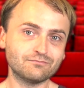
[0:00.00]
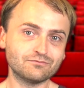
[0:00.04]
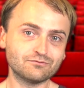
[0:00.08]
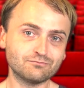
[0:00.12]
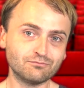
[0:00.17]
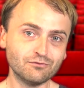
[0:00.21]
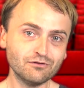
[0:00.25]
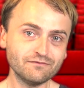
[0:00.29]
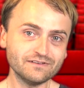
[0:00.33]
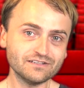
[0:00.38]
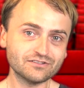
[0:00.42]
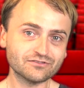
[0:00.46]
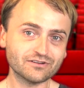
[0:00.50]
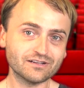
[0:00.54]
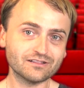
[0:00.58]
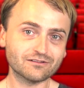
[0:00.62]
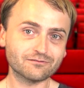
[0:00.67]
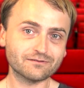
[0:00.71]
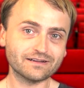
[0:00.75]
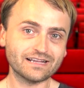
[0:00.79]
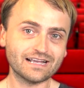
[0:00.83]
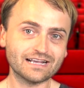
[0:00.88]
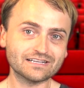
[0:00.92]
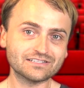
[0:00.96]
movie trailer
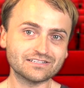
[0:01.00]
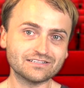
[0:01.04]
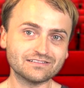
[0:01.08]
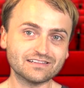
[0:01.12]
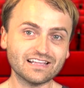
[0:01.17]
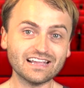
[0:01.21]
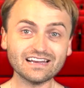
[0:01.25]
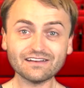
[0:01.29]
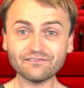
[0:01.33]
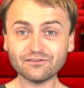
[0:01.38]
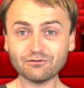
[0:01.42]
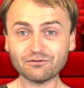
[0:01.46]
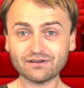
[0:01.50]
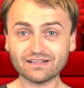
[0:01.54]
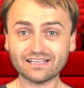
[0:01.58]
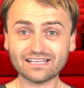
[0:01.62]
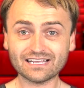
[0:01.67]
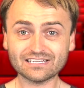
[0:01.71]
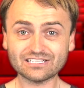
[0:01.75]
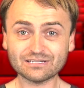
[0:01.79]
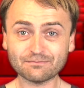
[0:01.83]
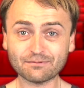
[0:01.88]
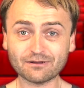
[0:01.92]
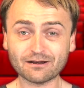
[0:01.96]
reactions. And if you want to
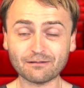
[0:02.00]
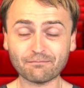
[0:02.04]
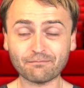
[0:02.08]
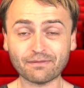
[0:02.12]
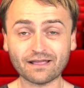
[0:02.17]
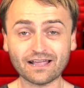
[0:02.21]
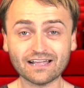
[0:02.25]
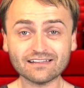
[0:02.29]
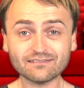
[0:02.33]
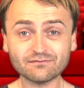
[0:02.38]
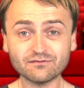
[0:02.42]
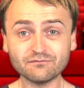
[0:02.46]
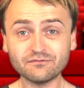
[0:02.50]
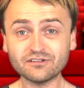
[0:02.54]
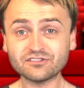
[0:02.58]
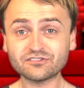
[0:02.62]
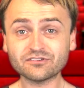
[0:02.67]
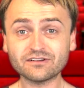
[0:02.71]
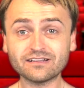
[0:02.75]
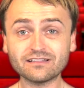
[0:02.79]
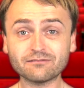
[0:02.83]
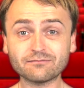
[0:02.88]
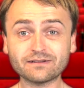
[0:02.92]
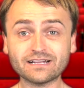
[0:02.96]
catch up on a past movie
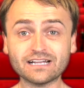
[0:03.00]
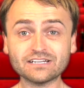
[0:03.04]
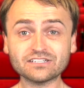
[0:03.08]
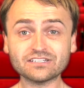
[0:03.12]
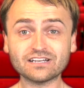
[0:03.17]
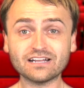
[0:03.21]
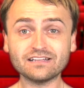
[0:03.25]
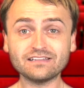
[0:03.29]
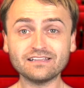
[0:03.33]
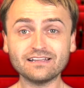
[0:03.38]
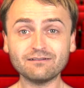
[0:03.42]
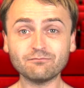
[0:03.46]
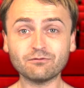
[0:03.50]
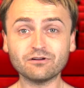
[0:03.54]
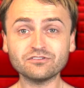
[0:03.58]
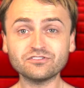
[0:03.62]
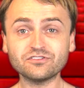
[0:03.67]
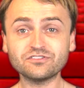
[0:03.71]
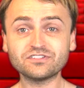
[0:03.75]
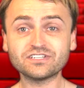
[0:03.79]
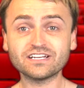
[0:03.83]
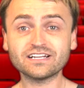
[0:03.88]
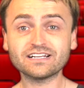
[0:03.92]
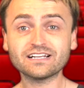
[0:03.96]
trailer reaction I did, why don't
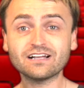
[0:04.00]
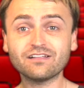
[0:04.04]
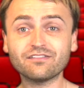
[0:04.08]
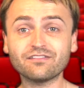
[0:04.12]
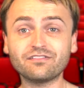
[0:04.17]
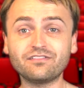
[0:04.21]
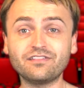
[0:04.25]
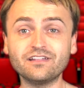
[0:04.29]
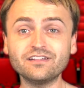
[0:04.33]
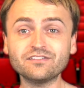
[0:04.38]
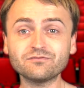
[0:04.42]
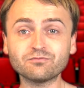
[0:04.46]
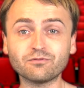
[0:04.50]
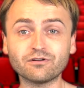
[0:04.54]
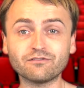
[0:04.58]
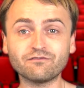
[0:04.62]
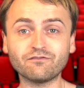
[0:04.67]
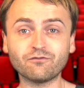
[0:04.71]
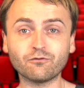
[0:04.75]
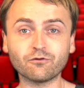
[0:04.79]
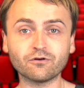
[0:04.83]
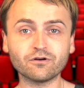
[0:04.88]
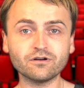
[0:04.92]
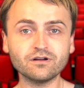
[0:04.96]
you check out this one
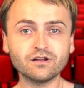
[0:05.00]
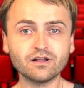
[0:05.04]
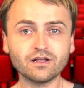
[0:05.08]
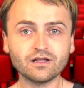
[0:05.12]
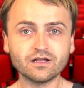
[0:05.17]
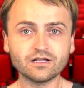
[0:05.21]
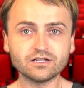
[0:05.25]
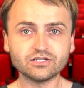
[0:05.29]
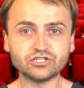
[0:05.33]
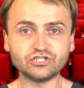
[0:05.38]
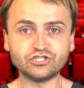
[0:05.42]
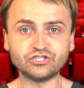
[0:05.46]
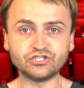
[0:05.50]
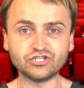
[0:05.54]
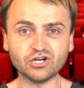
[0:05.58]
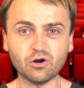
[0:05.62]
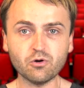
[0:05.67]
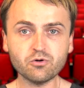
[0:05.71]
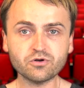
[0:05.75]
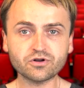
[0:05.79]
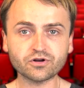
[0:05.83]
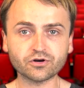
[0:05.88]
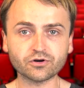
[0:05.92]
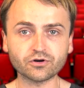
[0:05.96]
for
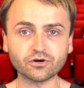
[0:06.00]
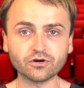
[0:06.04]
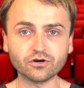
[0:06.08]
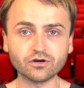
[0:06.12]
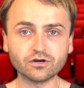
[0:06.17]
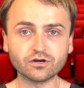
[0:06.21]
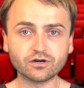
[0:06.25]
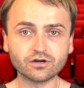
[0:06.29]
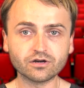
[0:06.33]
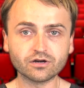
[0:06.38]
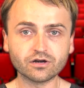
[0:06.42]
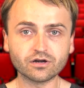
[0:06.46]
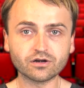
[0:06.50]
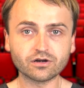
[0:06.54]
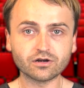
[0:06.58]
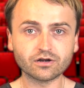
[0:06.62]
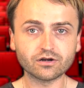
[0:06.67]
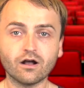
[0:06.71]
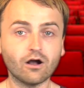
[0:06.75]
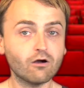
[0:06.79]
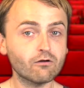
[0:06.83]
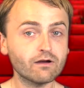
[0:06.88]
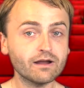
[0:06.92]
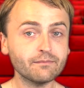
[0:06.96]
Joker.
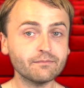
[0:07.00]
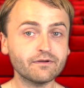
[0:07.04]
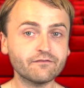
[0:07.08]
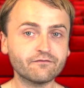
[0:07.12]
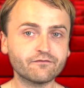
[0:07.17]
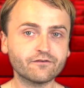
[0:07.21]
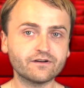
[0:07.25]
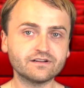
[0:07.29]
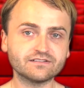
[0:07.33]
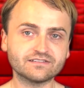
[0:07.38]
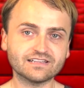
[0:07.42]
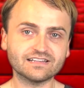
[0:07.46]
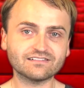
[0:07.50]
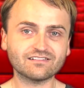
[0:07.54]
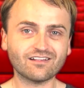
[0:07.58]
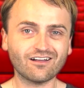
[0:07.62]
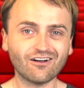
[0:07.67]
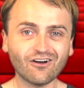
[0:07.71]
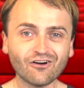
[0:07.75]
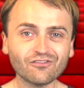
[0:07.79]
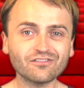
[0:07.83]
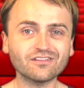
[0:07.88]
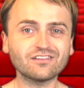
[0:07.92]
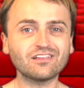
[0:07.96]
Alright my friends, that's
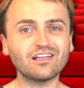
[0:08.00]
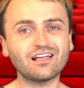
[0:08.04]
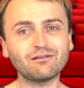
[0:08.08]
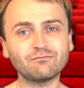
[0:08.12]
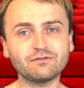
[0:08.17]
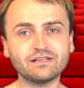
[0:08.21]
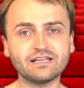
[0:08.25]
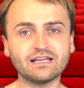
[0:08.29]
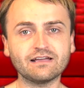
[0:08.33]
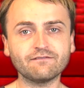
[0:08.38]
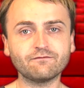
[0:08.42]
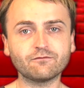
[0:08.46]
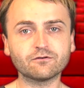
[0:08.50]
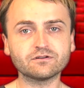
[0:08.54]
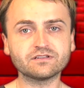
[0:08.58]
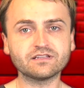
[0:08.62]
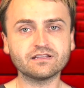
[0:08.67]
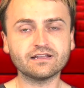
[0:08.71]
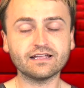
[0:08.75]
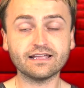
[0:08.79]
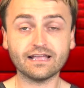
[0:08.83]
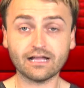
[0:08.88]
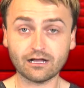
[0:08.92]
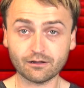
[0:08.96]
all the time we have for
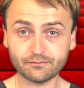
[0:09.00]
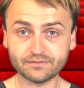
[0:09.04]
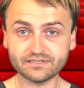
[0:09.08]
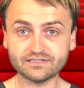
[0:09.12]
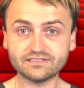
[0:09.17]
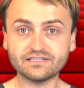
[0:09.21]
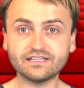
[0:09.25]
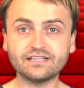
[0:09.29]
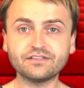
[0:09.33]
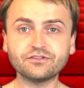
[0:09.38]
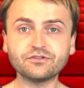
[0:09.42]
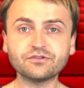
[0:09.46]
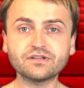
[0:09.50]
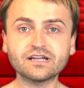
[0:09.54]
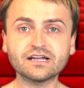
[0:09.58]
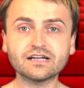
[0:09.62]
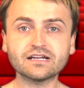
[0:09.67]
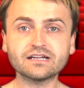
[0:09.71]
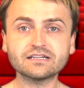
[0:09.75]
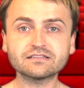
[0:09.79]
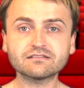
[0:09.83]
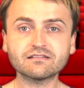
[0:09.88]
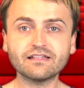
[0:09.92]
today. I'll be seeing you guys